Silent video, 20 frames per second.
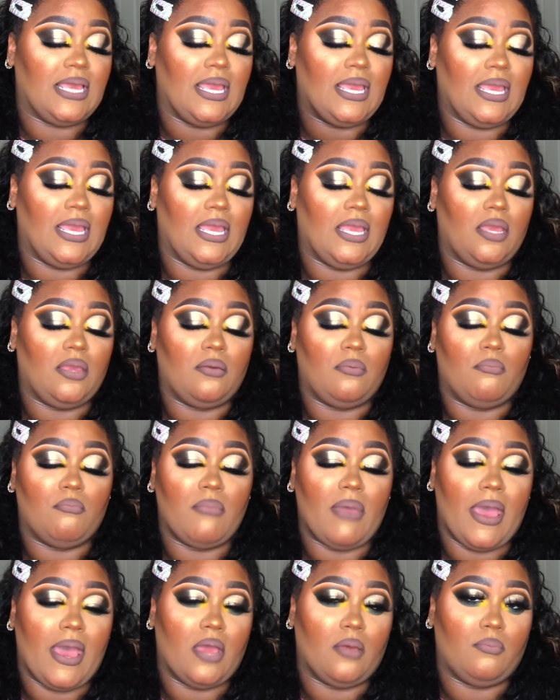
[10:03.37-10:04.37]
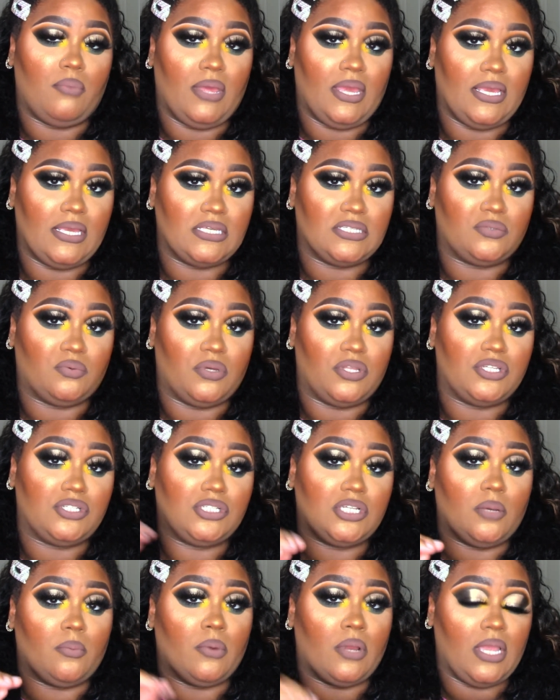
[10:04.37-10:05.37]
a matte base with
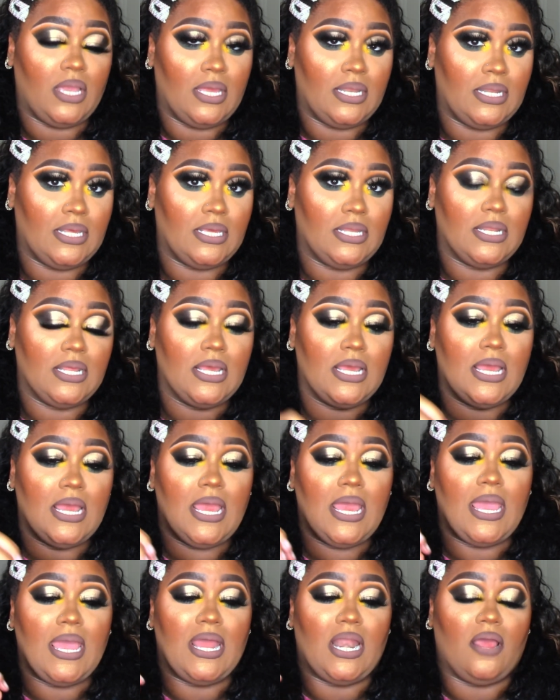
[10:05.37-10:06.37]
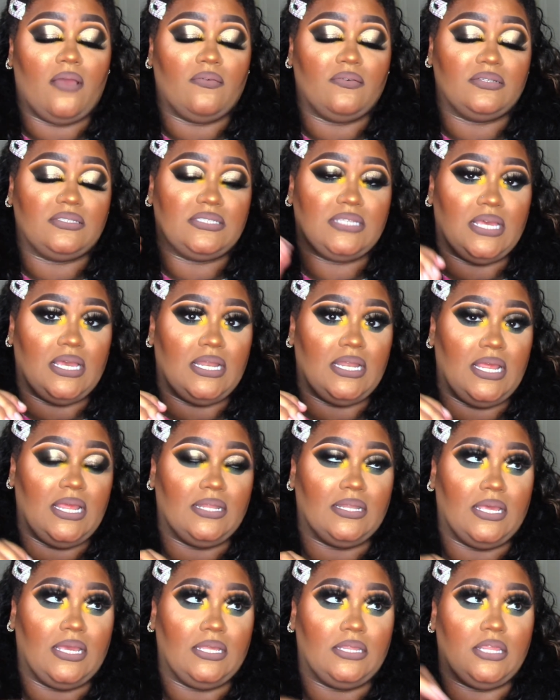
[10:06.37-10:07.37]
shimmer in it, And I said in
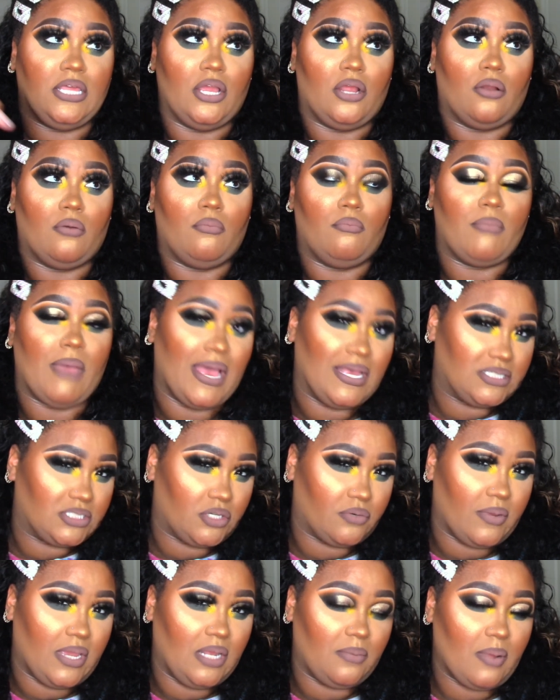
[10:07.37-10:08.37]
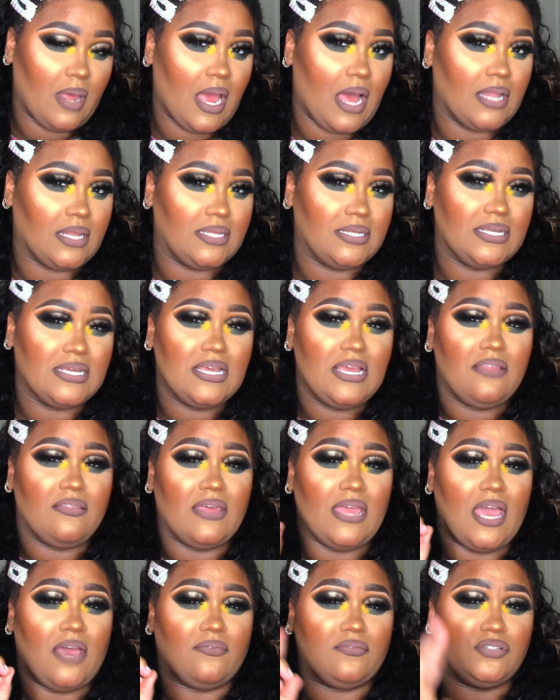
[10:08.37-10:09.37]
like their Masquerade palette, they
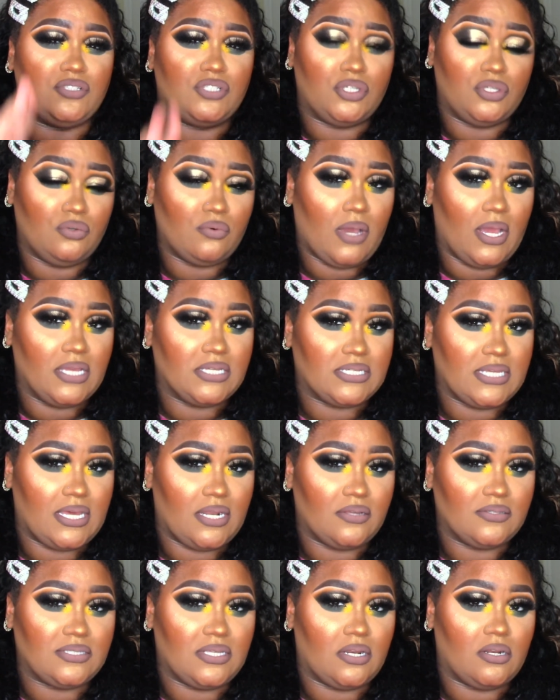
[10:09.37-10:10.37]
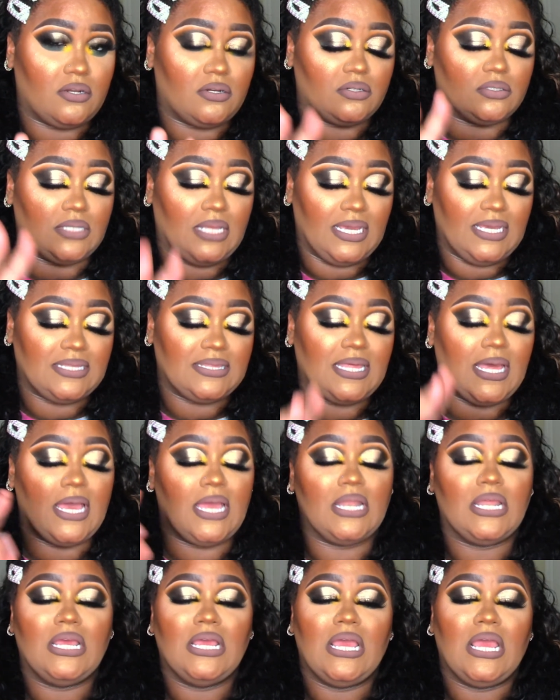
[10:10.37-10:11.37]
have 2 eyeshadows that are like
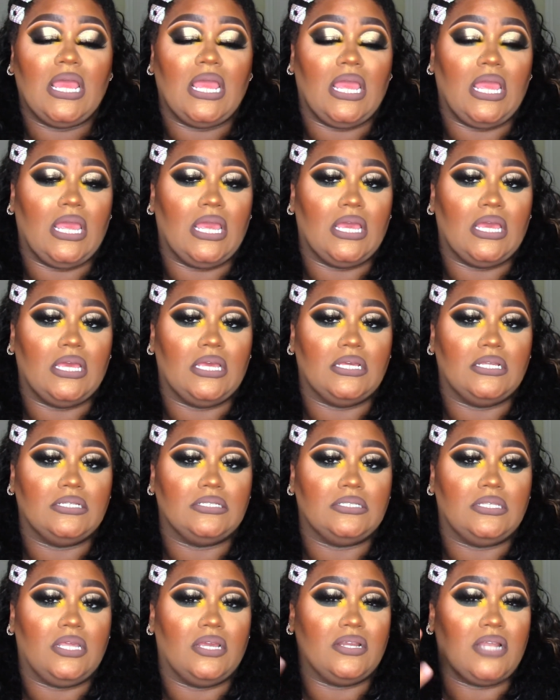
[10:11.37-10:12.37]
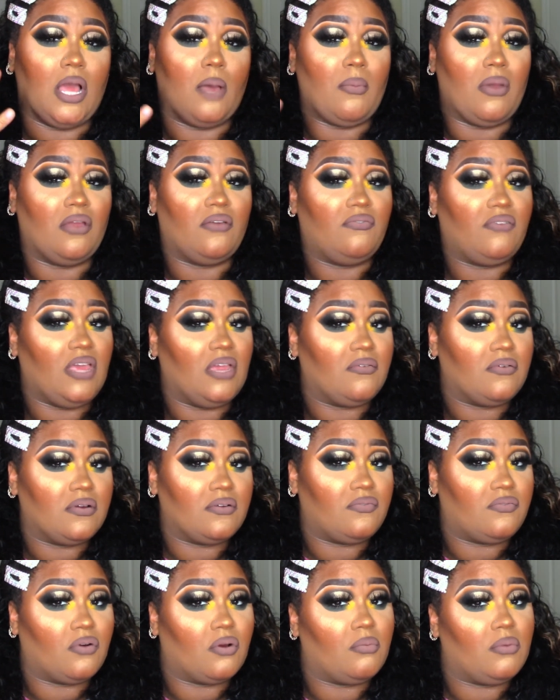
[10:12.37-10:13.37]
that. And they're not my favorite
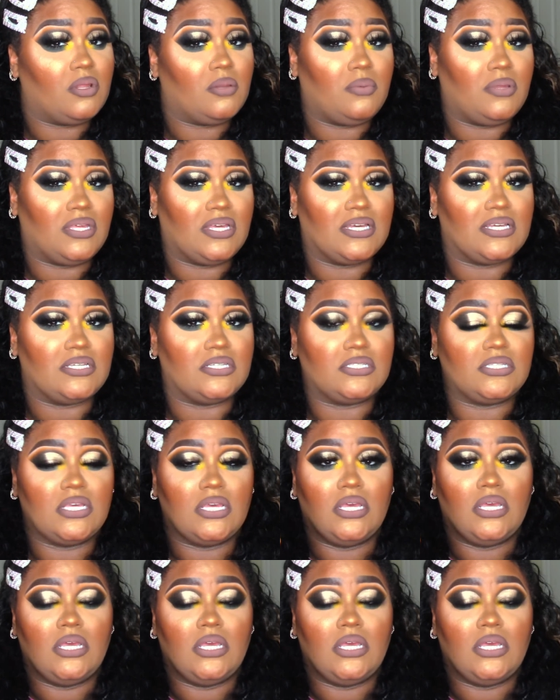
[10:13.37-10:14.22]
formula because